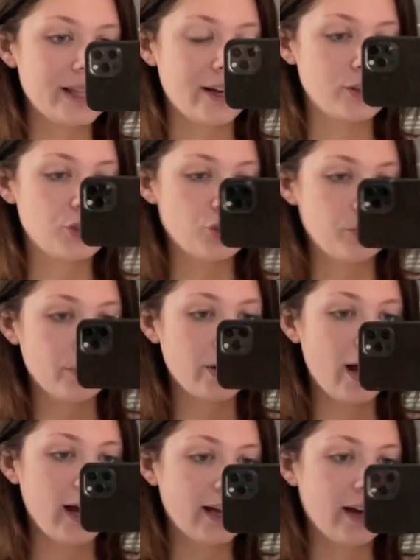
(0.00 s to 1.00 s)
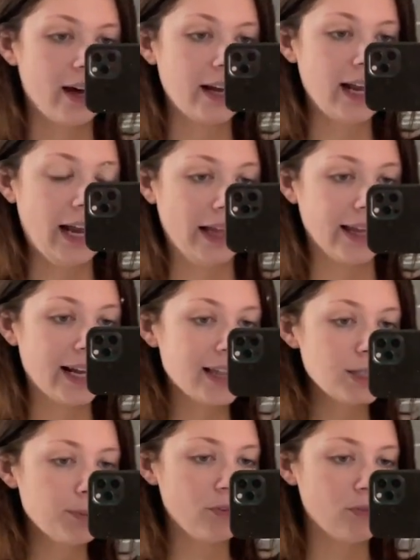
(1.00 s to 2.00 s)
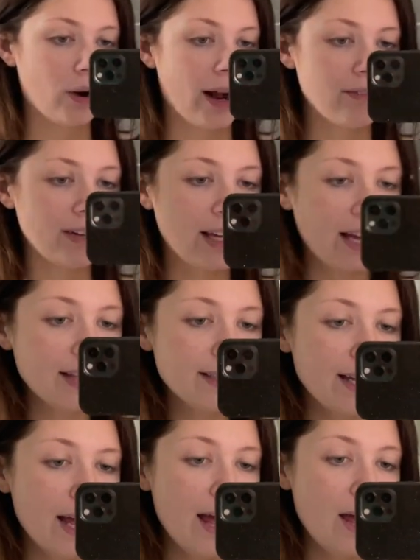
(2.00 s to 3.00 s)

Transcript: They're super high cut, and I like this before having kids,